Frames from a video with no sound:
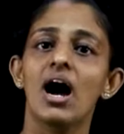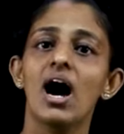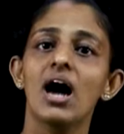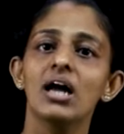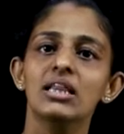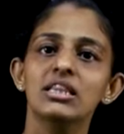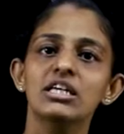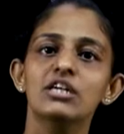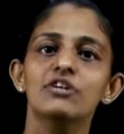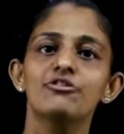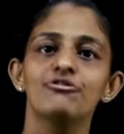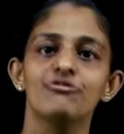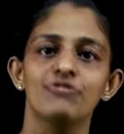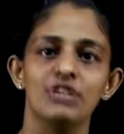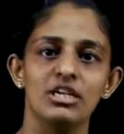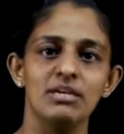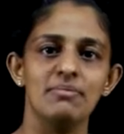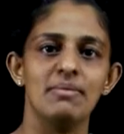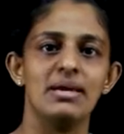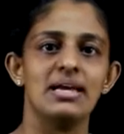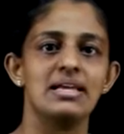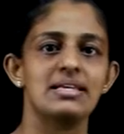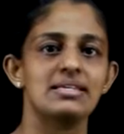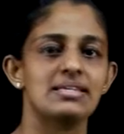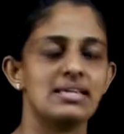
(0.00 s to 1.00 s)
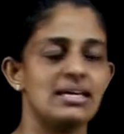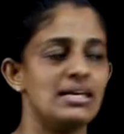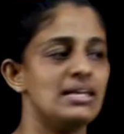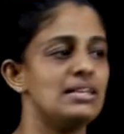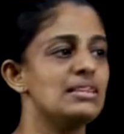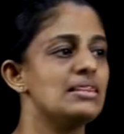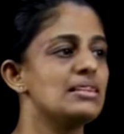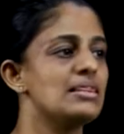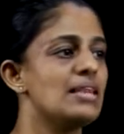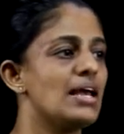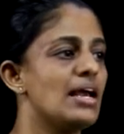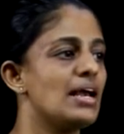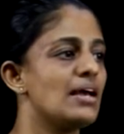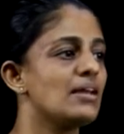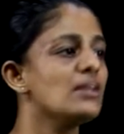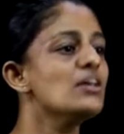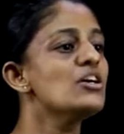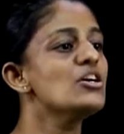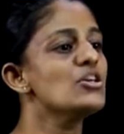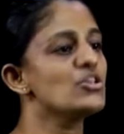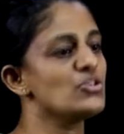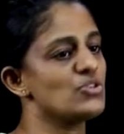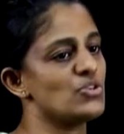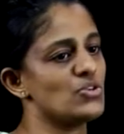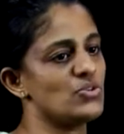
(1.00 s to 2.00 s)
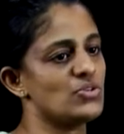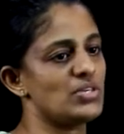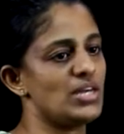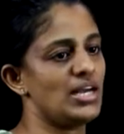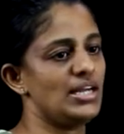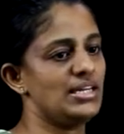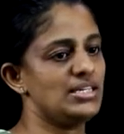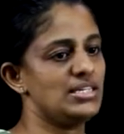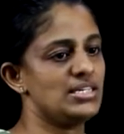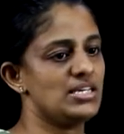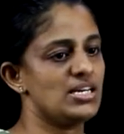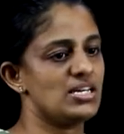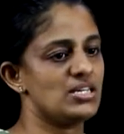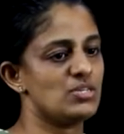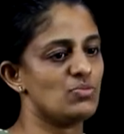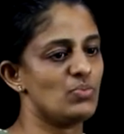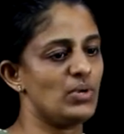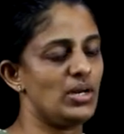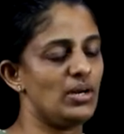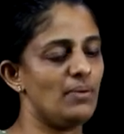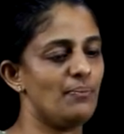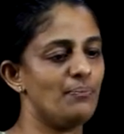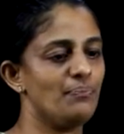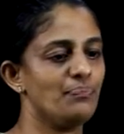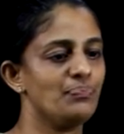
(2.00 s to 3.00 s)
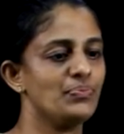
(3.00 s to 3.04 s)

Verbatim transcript: other females in their society as well.